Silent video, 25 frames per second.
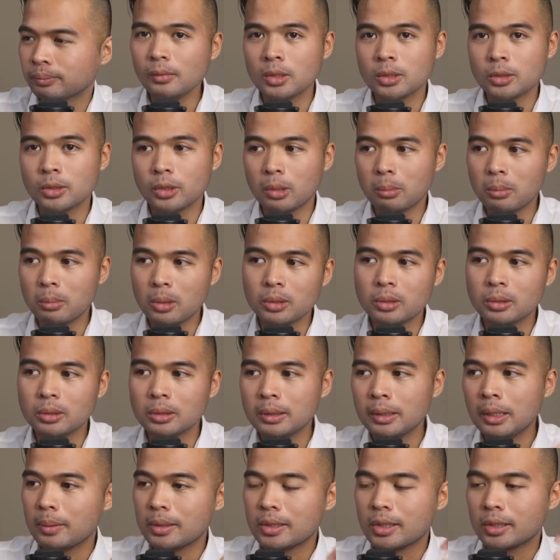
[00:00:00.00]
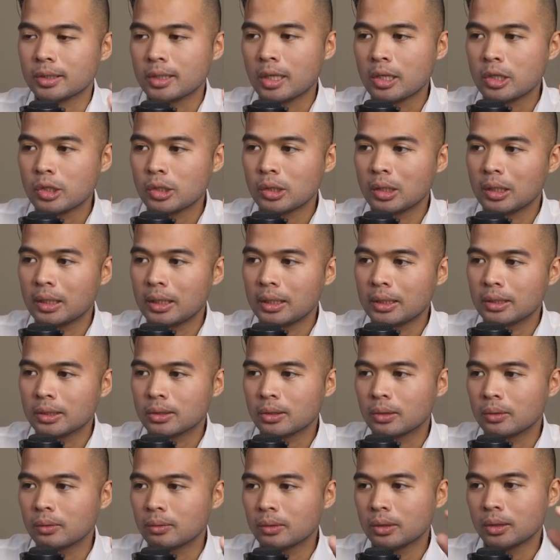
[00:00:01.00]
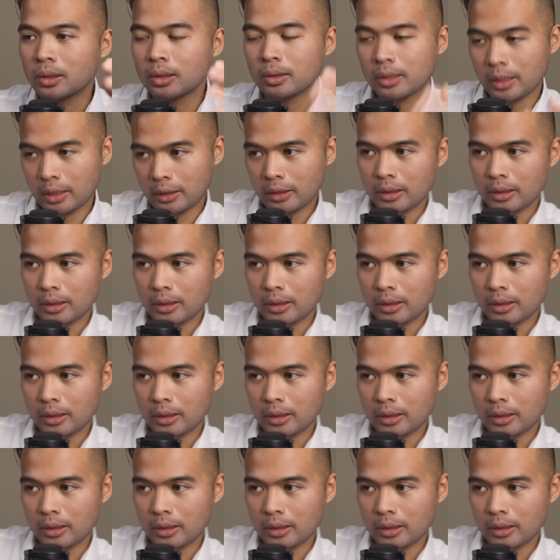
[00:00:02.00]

So the model is essentially, so the,